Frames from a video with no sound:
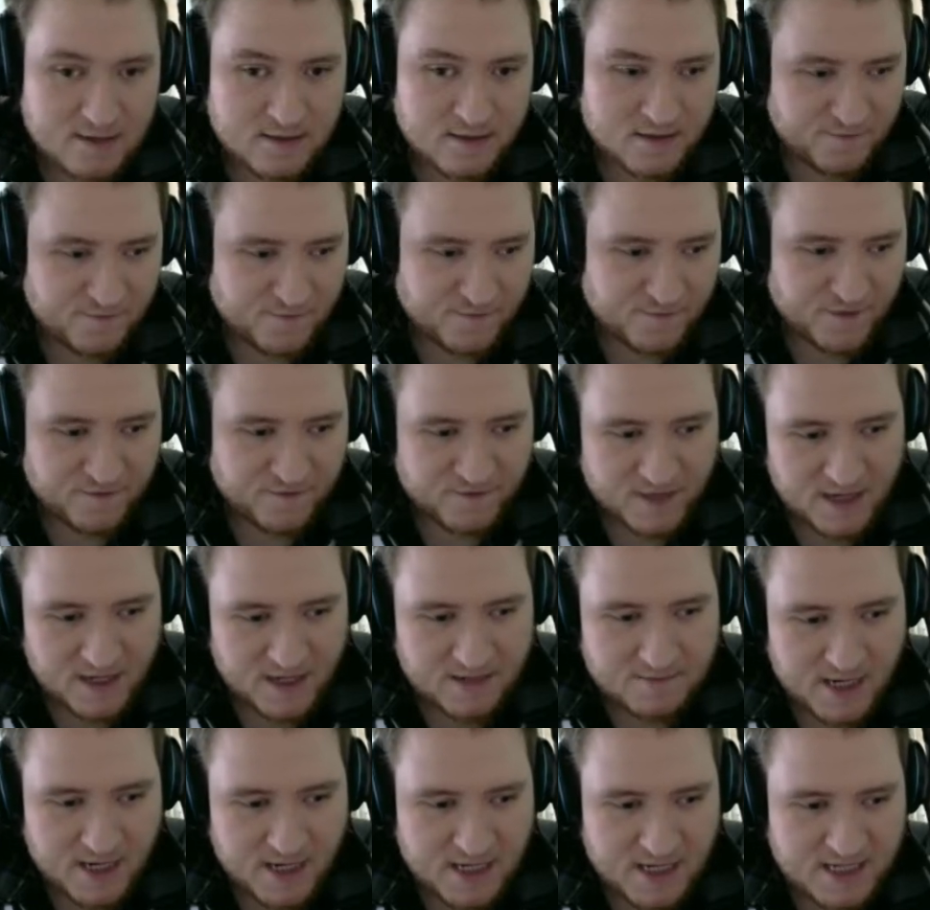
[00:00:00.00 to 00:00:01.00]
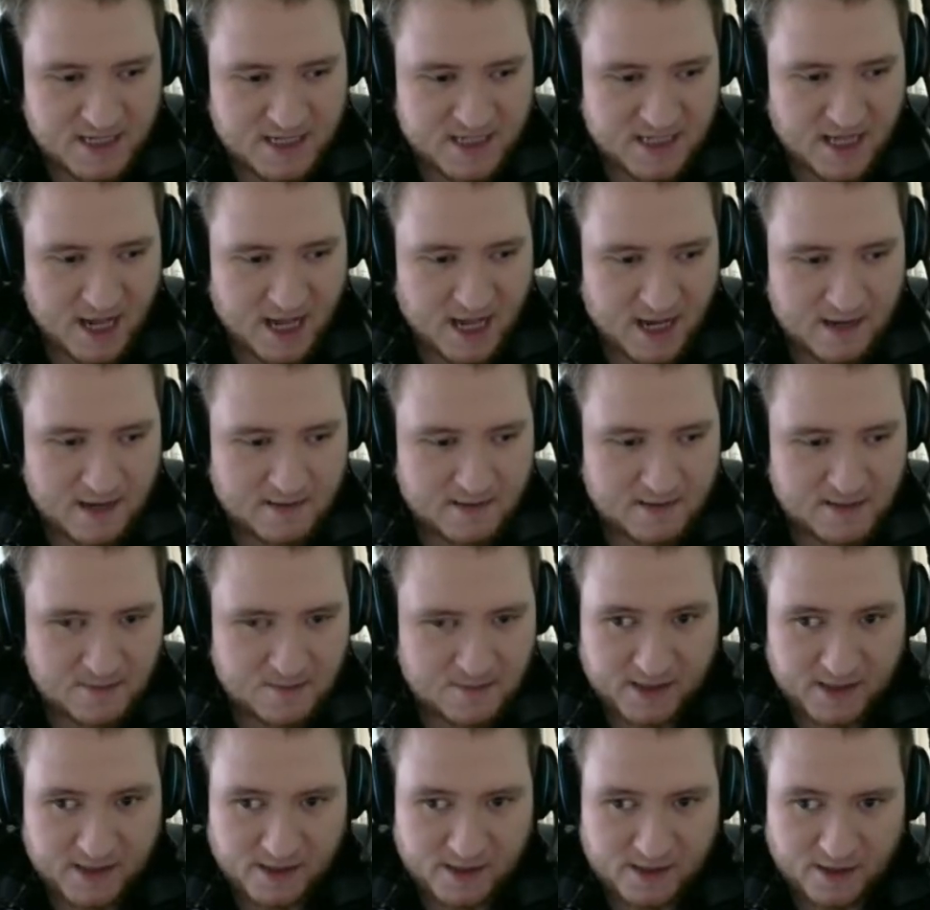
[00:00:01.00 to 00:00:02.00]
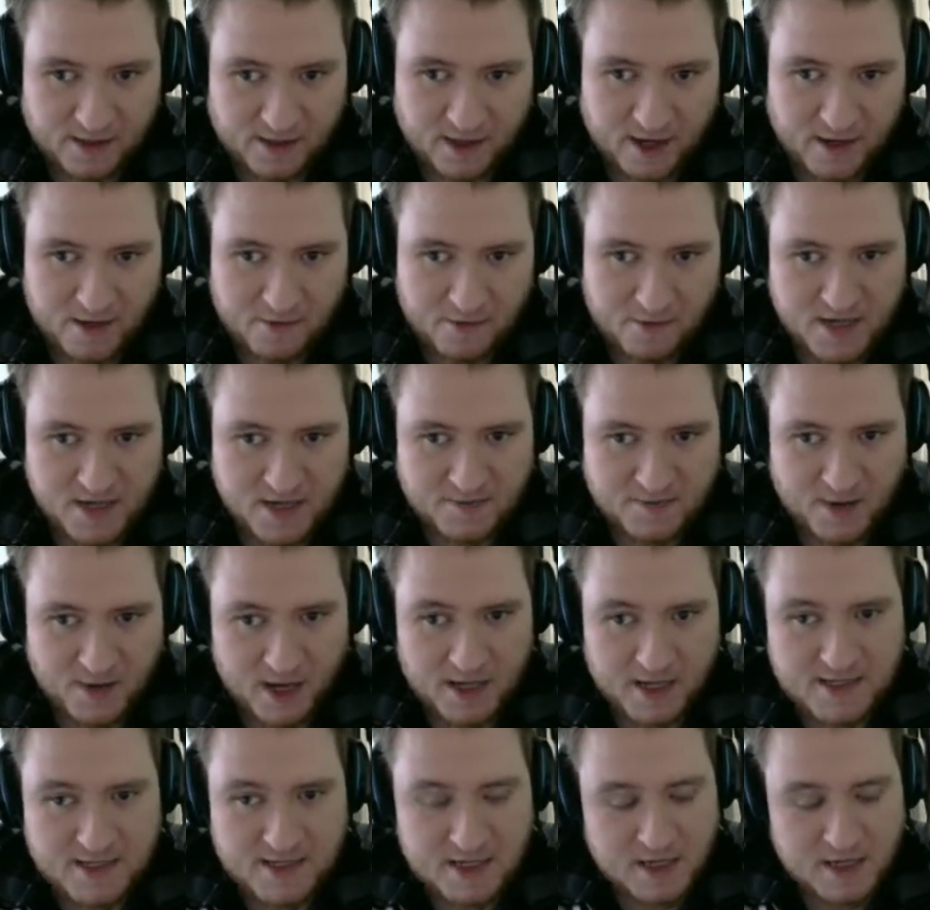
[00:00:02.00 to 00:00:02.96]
to 15 minutes of the game, depending on how you itemize,